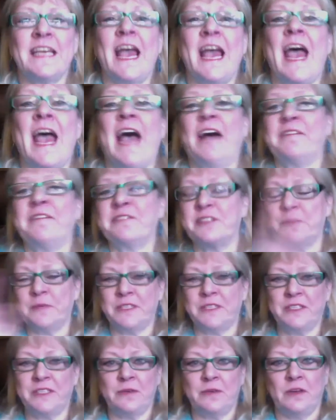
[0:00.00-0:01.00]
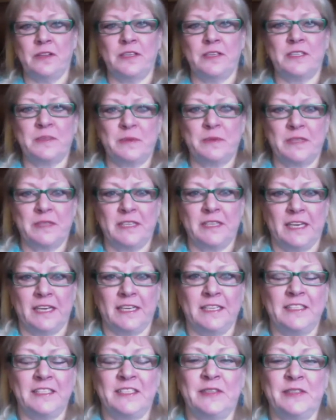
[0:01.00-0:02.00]
after we do all this, what the heck
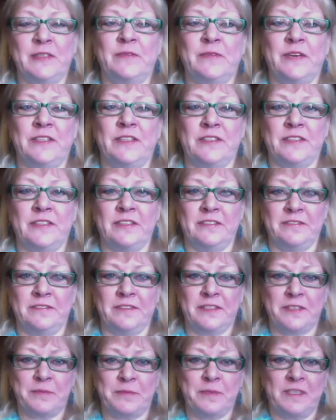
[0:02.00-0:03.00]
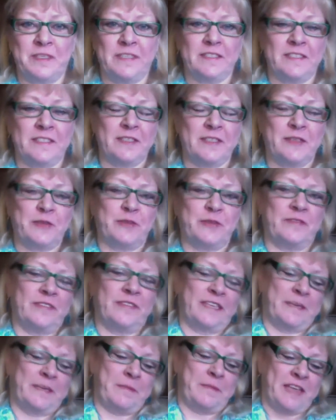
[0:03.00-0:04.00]
he's doing rather than the first, because this is sort of
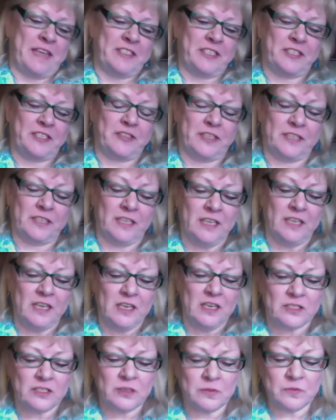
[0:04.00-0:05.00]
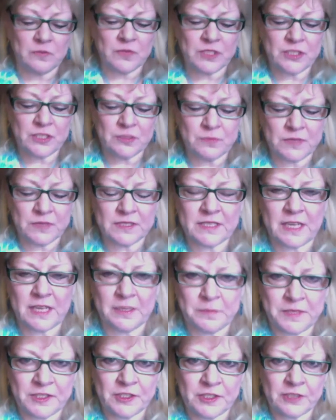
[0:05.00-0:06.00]
like a magic trick. So Richard, what is
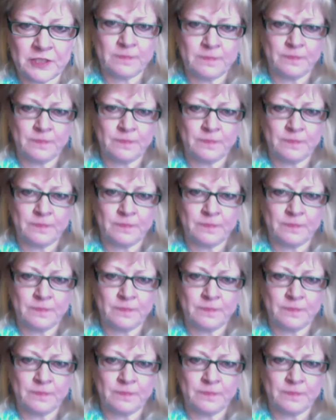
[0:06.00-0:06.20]
alopecia?